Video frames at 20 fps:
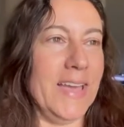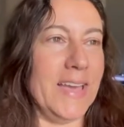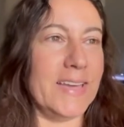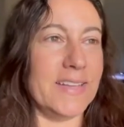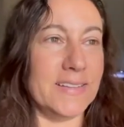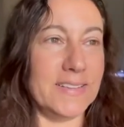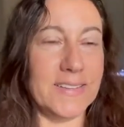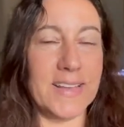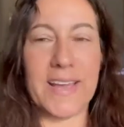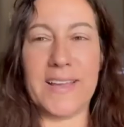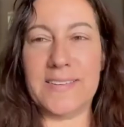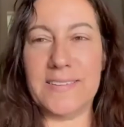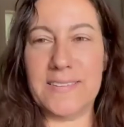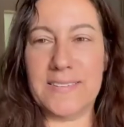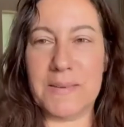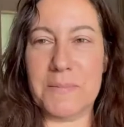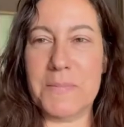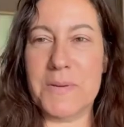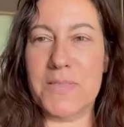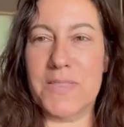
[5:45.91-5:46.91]
And yes,
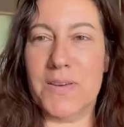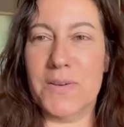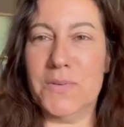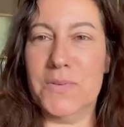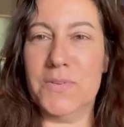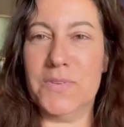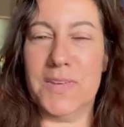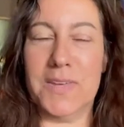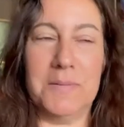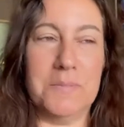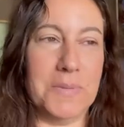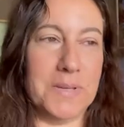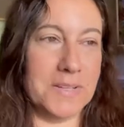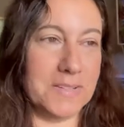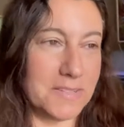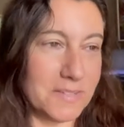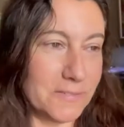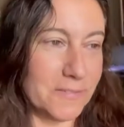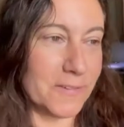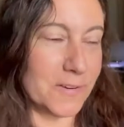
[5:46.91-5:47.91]
some of those can be
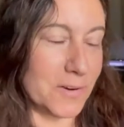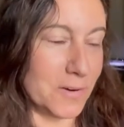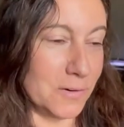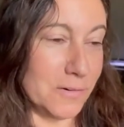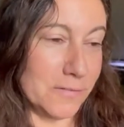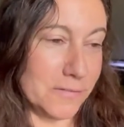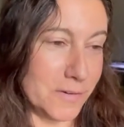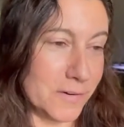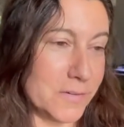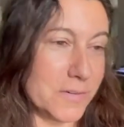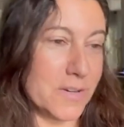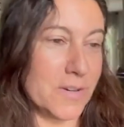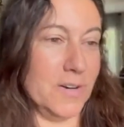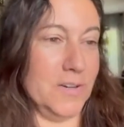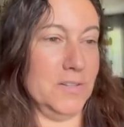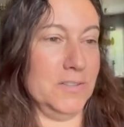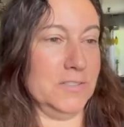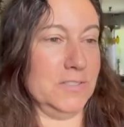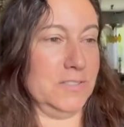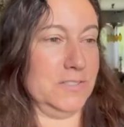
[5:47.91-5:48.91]
difficult phone
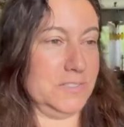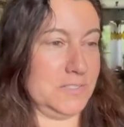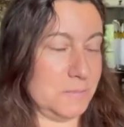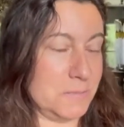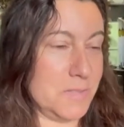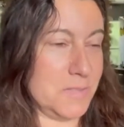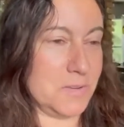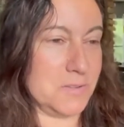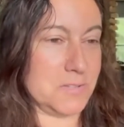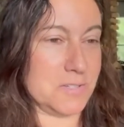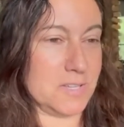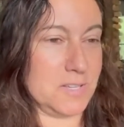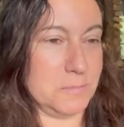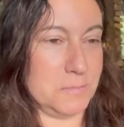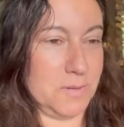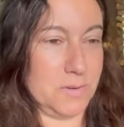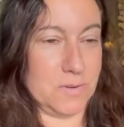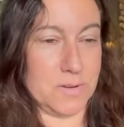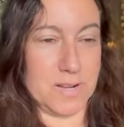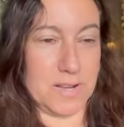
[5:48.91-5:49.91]
calls, and some of those can
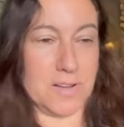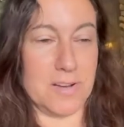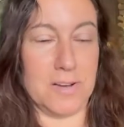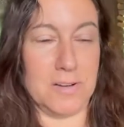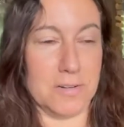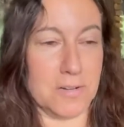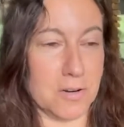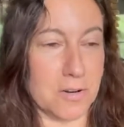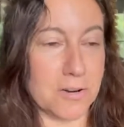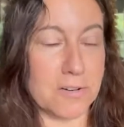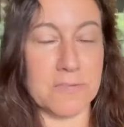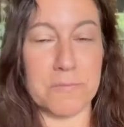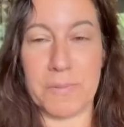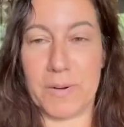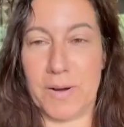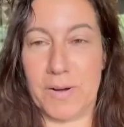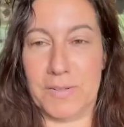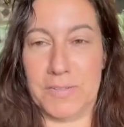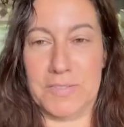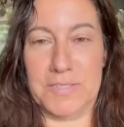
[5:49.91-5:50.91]
be what I call
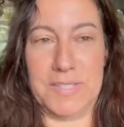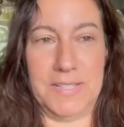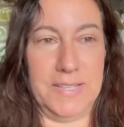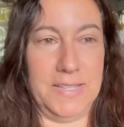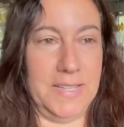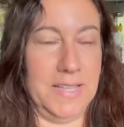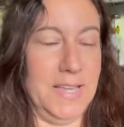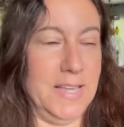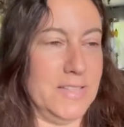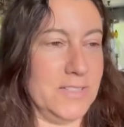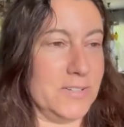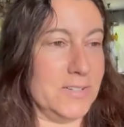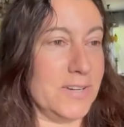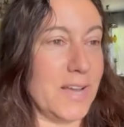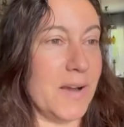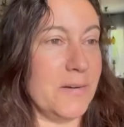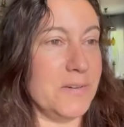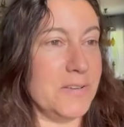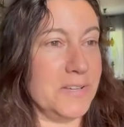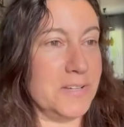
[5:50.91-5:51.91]
curveballs, and they're
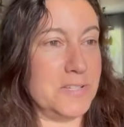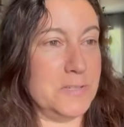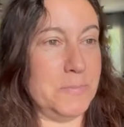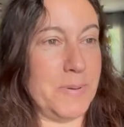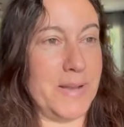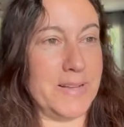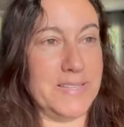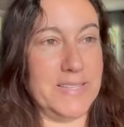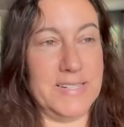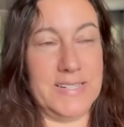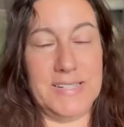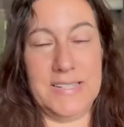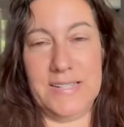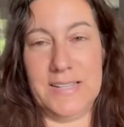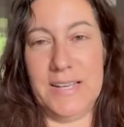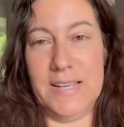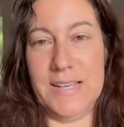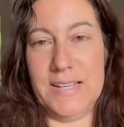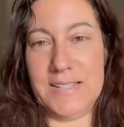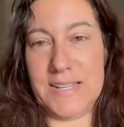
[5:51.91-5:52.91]
not what you expected, and
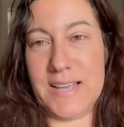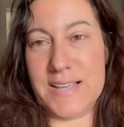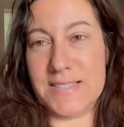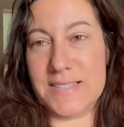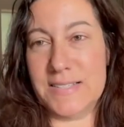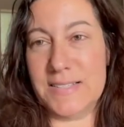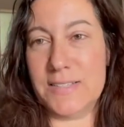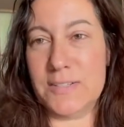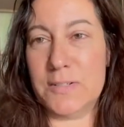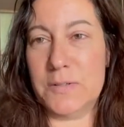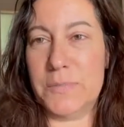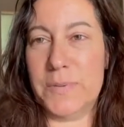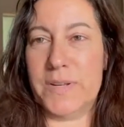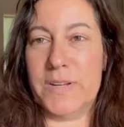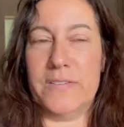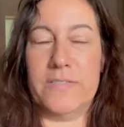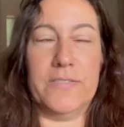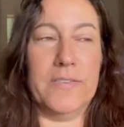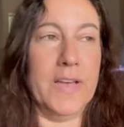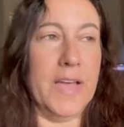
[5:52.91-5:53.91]
it takes a little bit
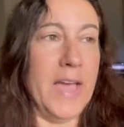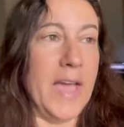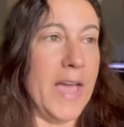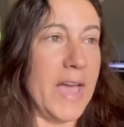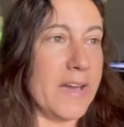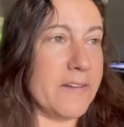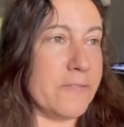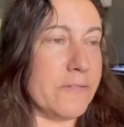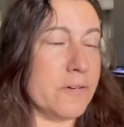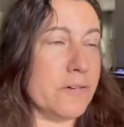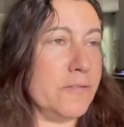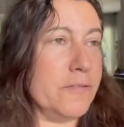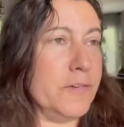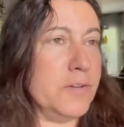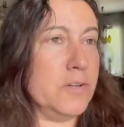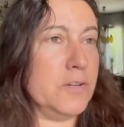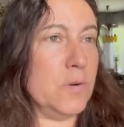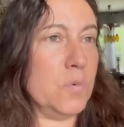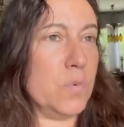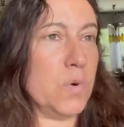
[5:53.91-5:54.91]
of effort for
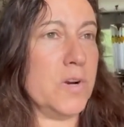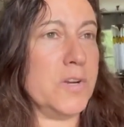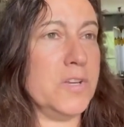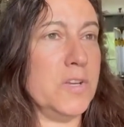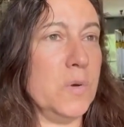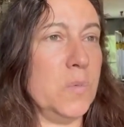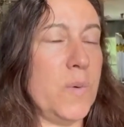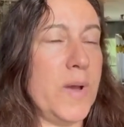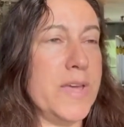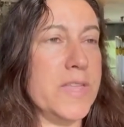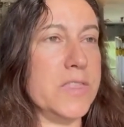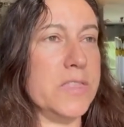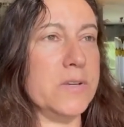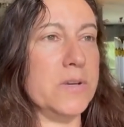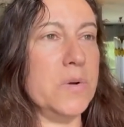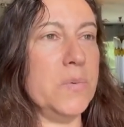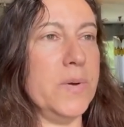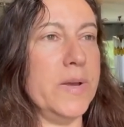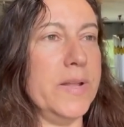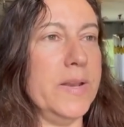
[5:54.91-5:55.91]
you to work your way
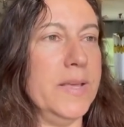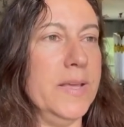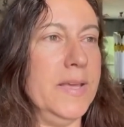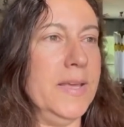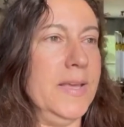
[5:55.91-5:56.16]
through it.